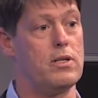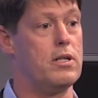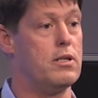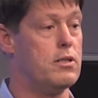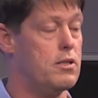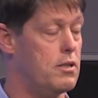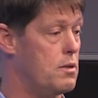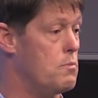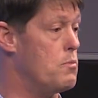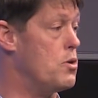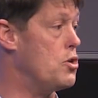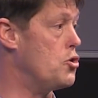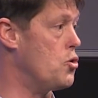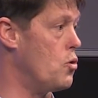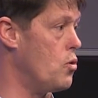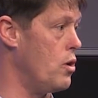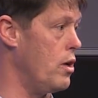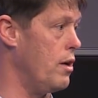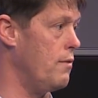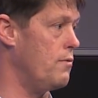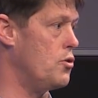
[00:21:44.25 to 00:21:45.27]
into the
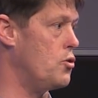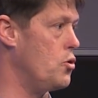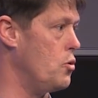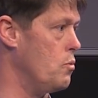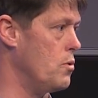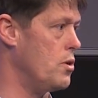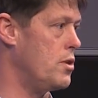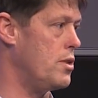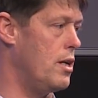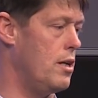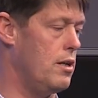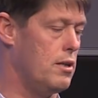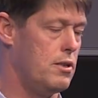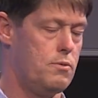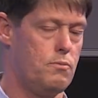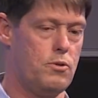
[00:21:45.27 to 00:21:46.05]
majority of the tumor cells,